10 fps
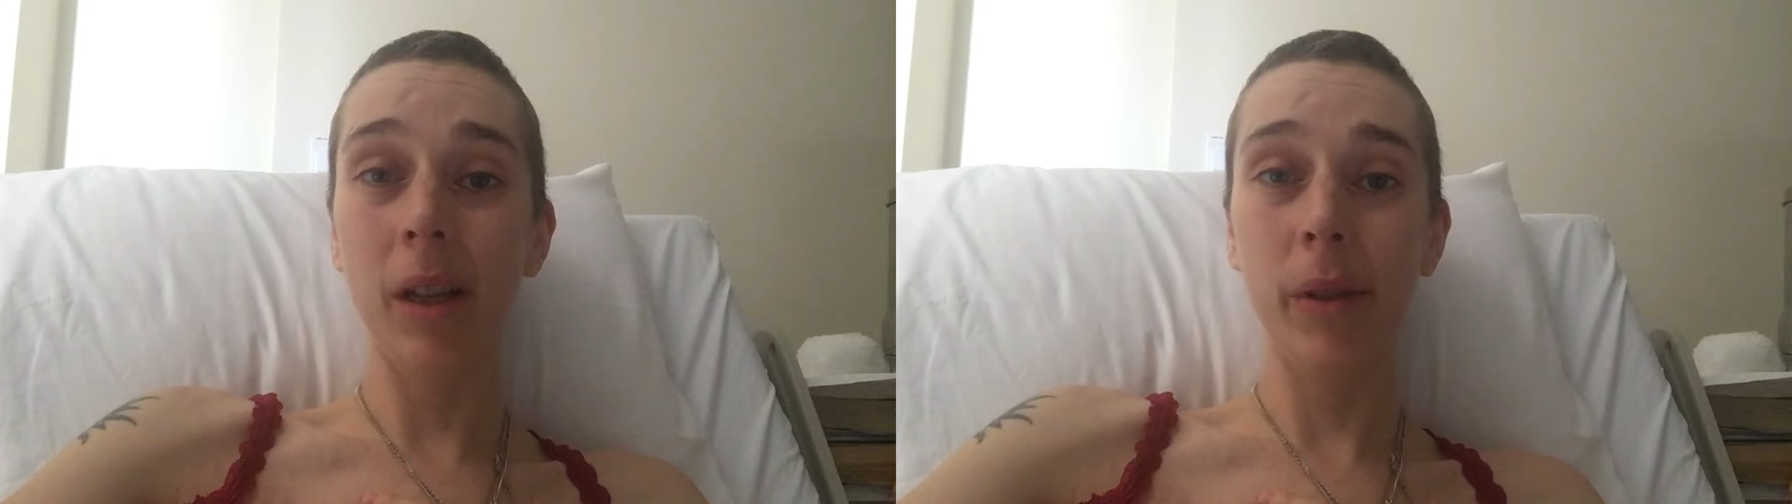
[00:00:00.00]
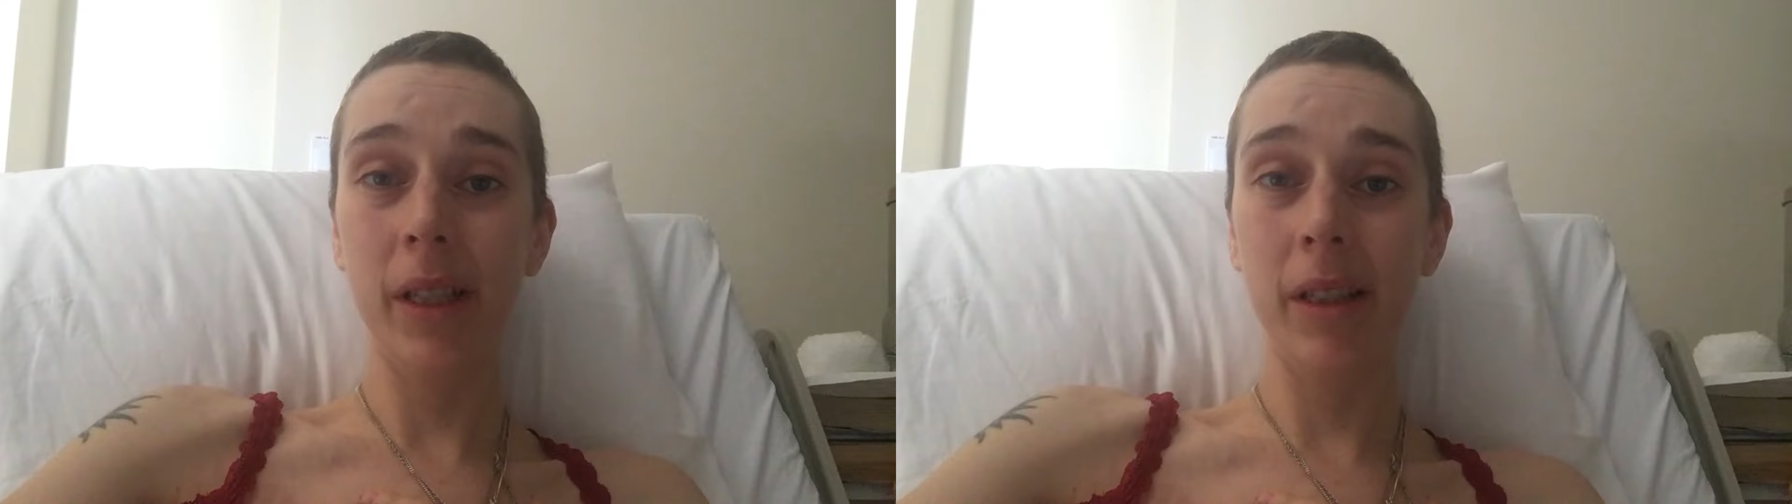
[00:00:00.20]
I
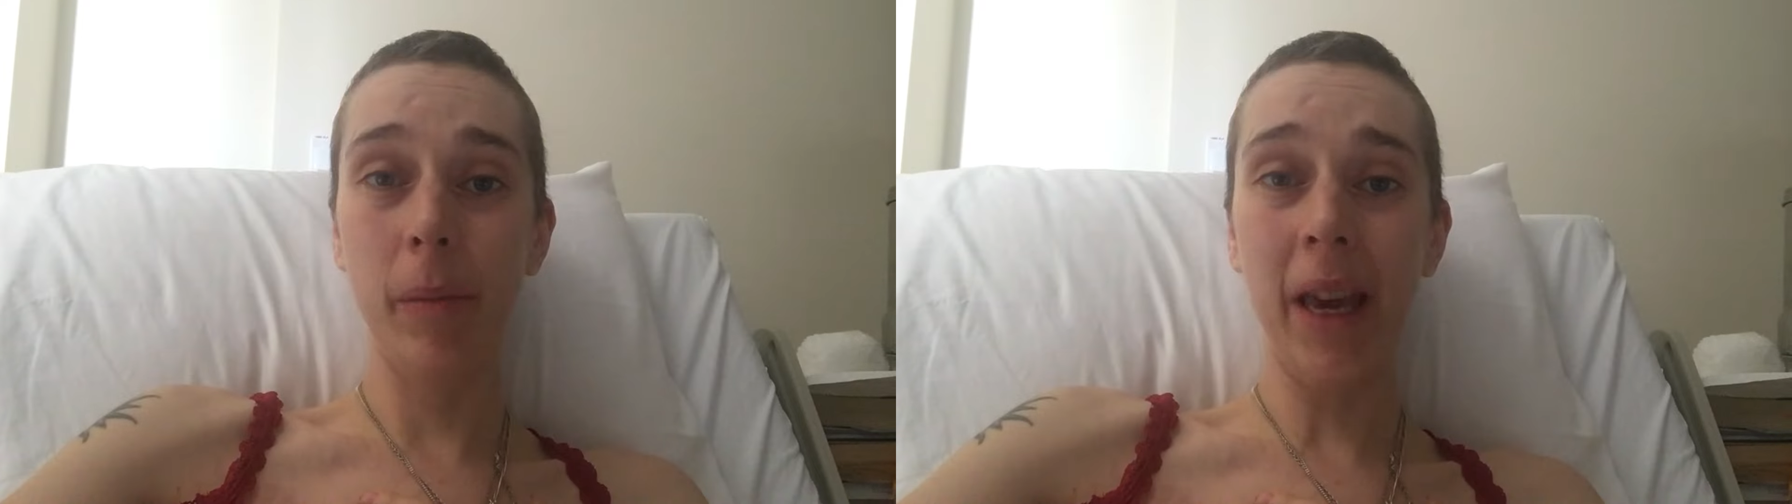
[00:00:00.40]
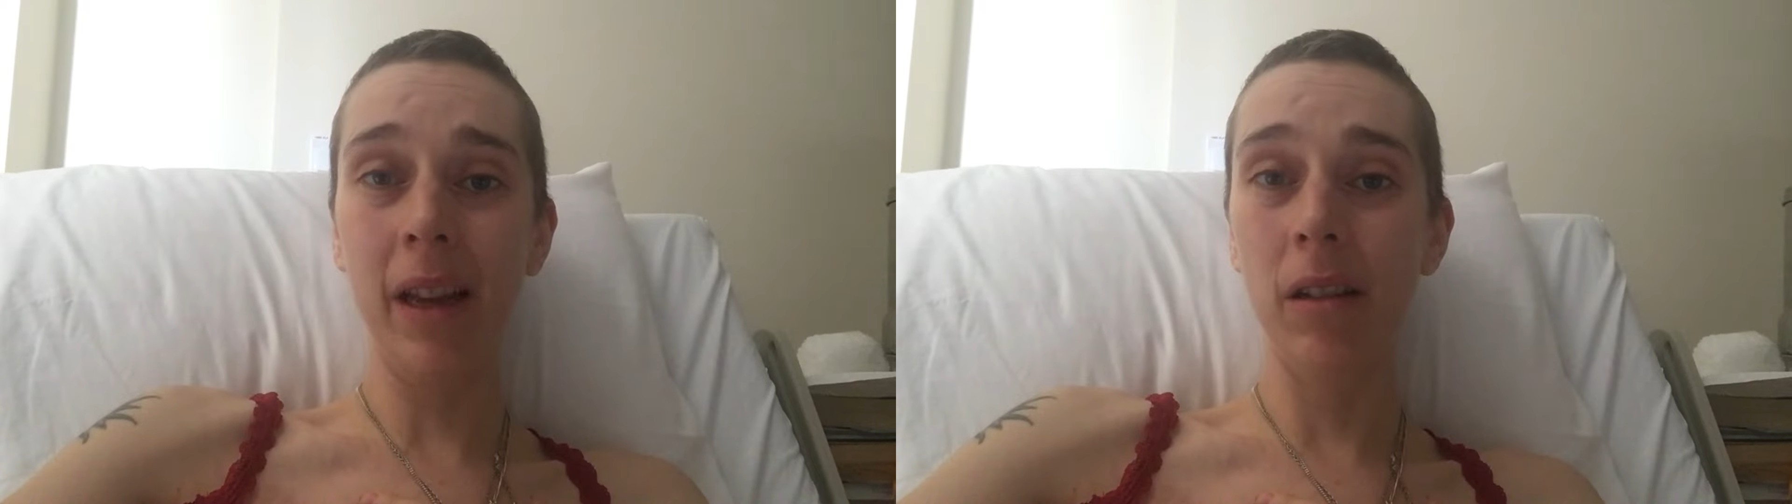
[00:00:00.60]
was in
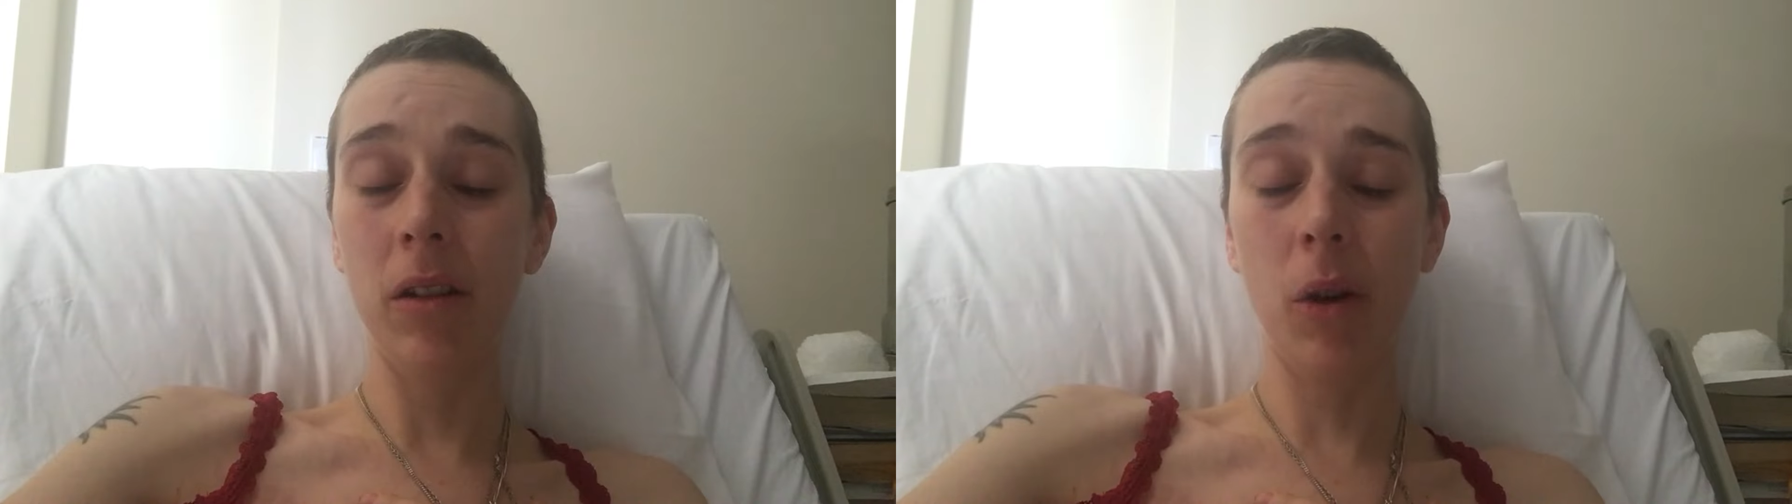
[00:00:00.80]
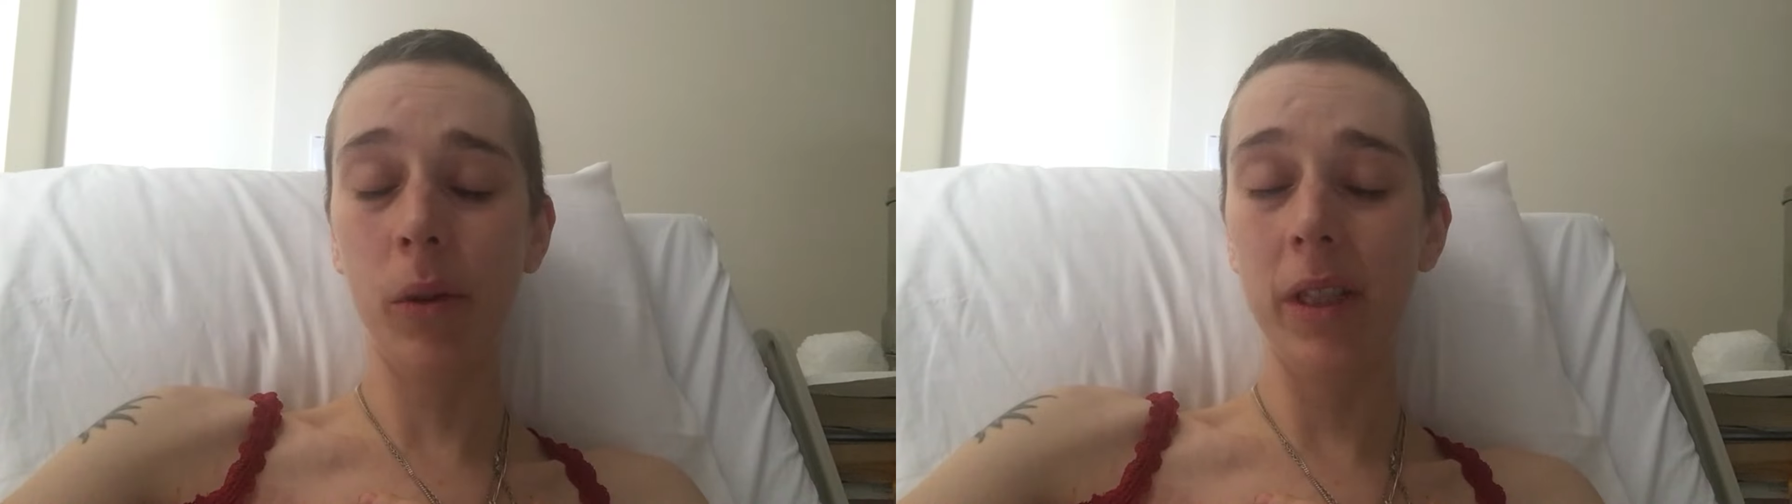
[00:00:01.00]
Spain,
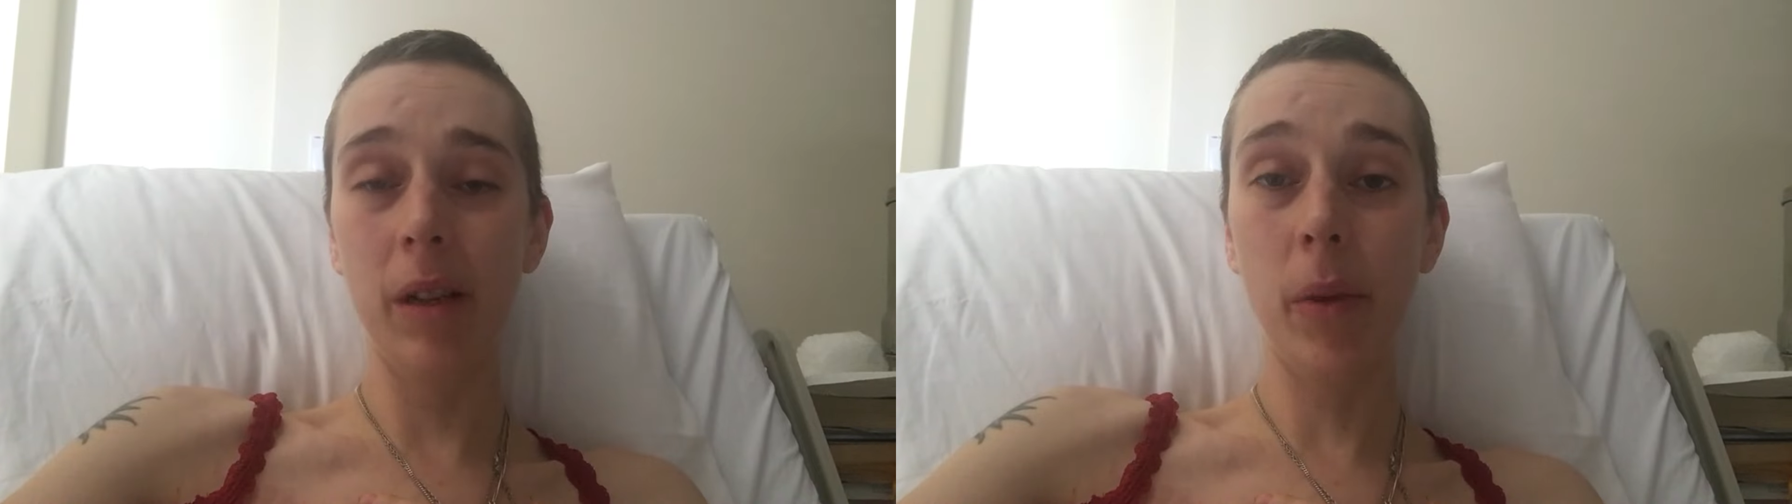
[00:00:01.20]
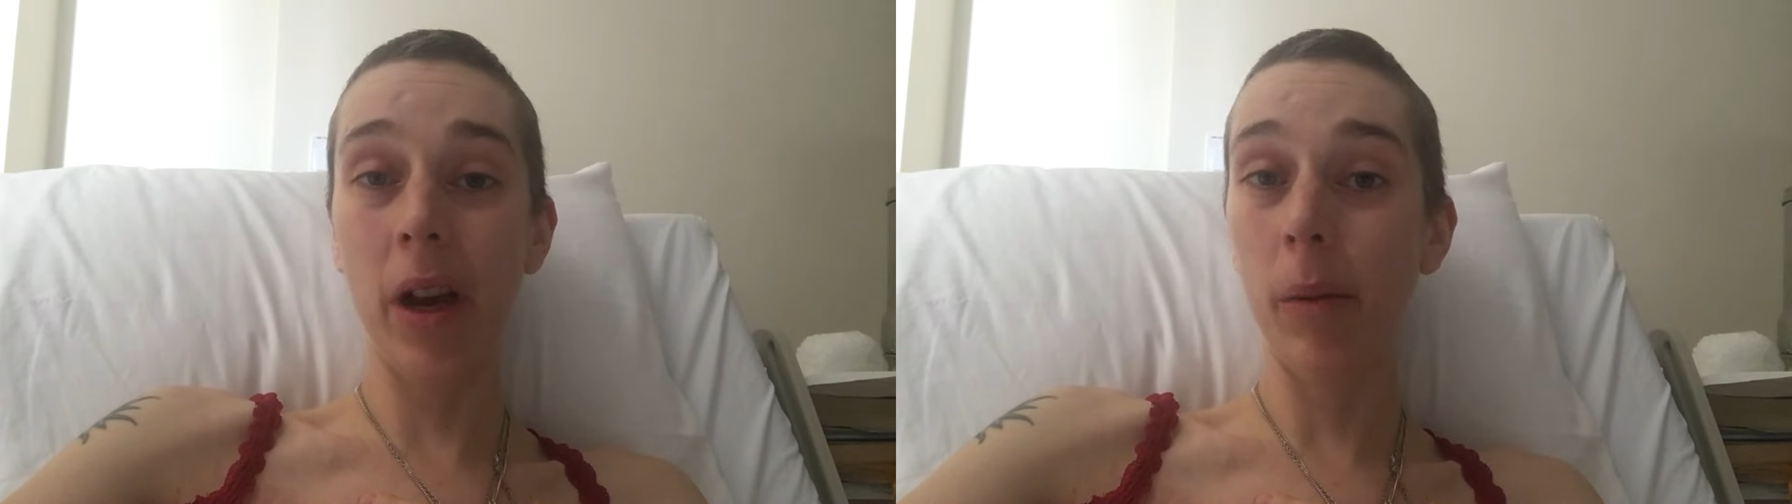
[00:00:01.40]
no one did
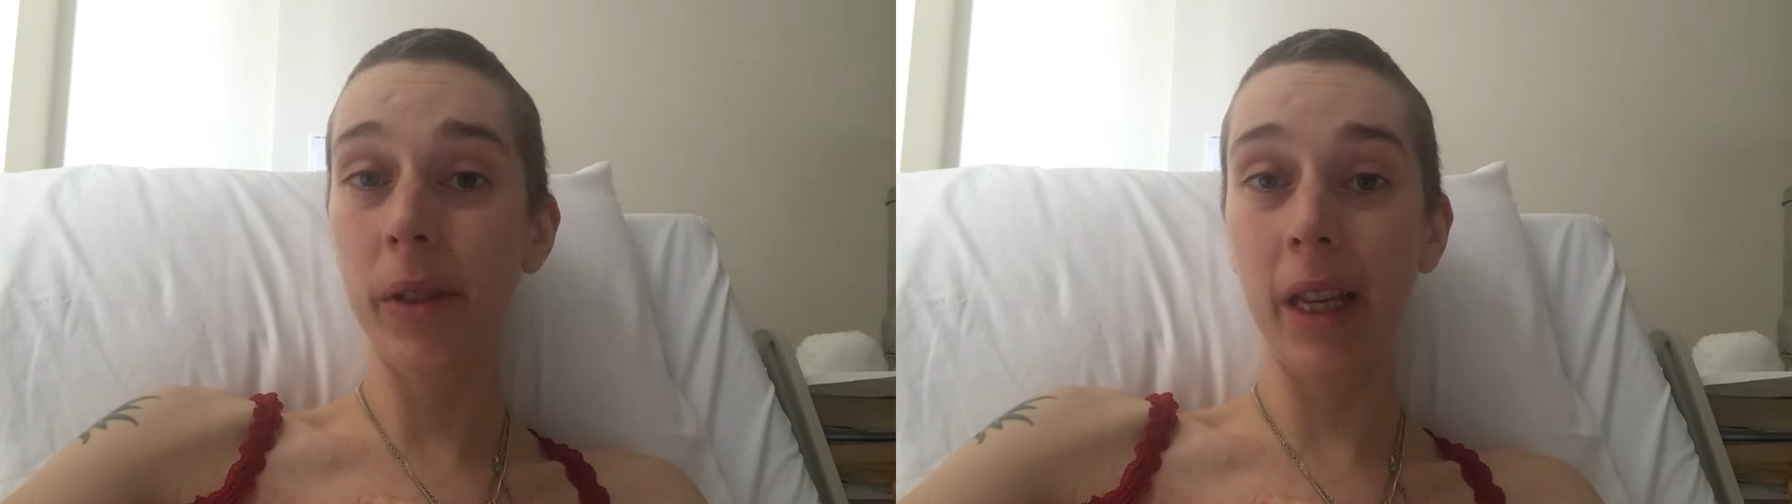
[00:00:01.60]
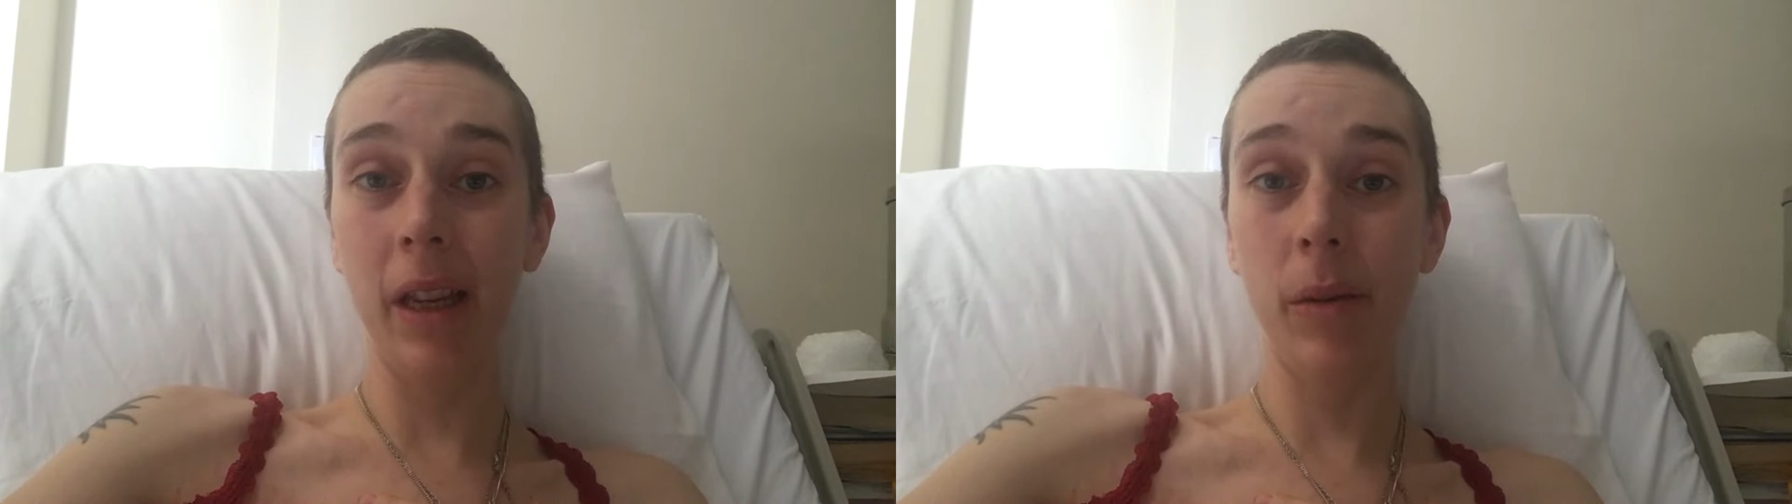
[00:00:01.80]
a biopsy,